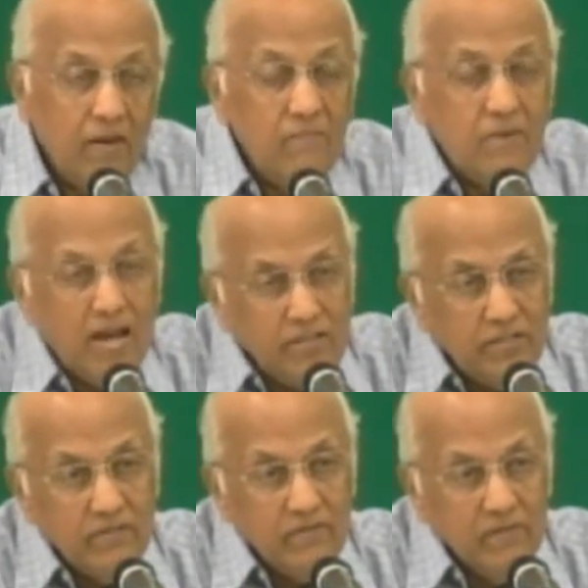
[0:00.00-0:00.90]

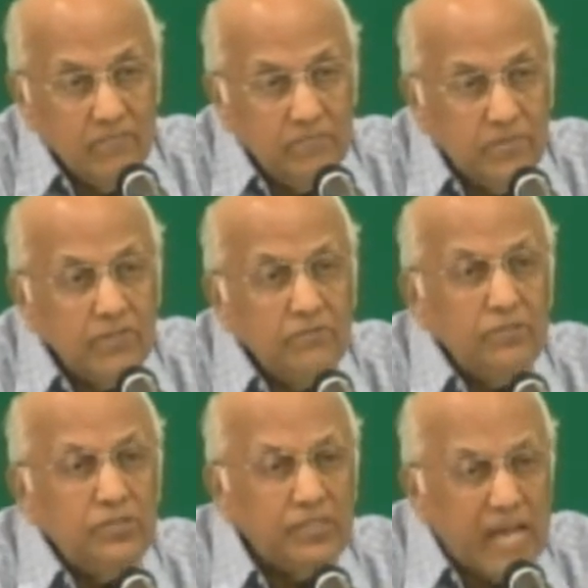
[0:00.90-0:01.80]
Imagine a person
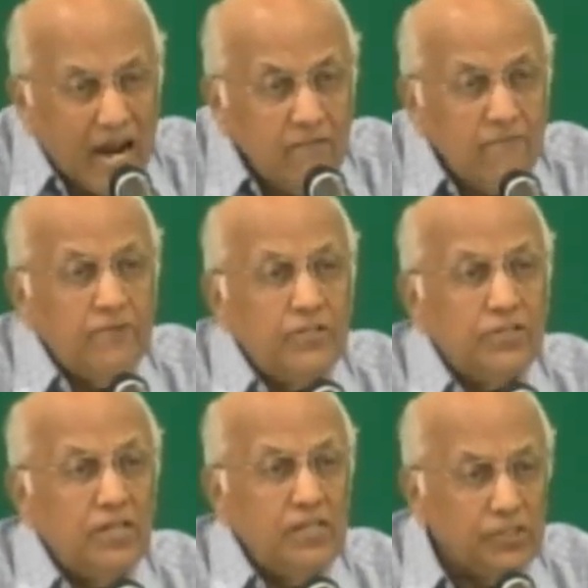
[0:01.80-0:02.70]
who's sacrificially